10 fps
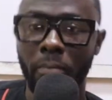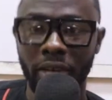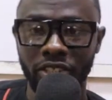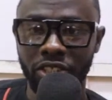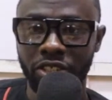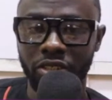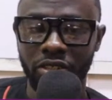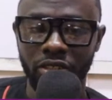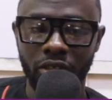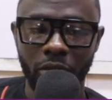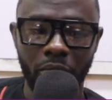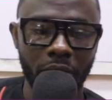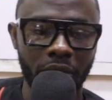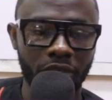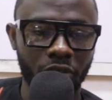machine,
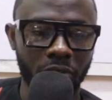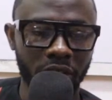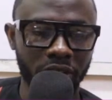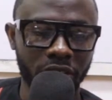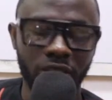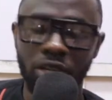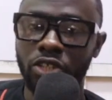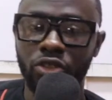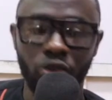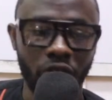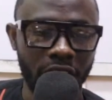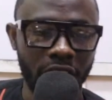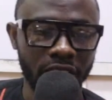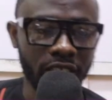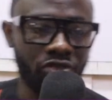payment for machine. So that is
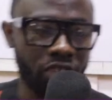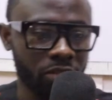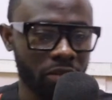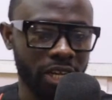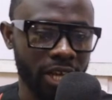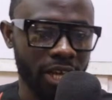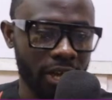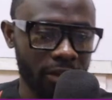the treatment there.